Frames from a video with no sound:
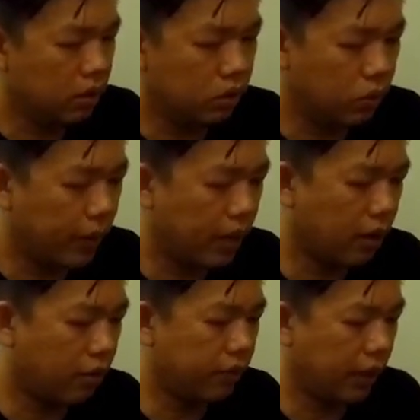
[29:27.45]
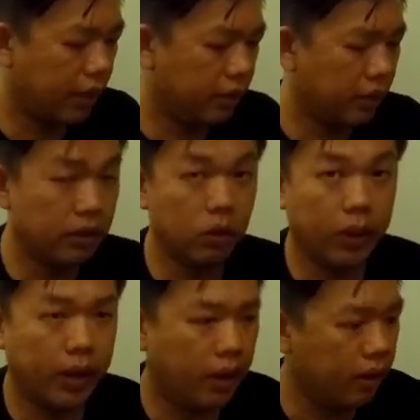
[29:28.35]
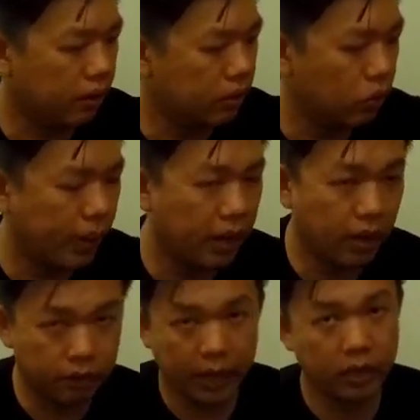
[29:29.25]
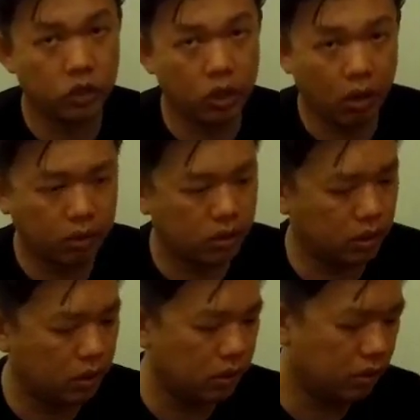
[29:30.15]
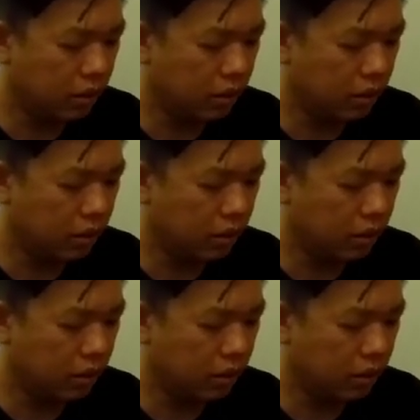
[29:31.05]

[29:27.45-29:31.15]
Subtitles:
2 pair of like underwear, 2 pair of like shorts, you know.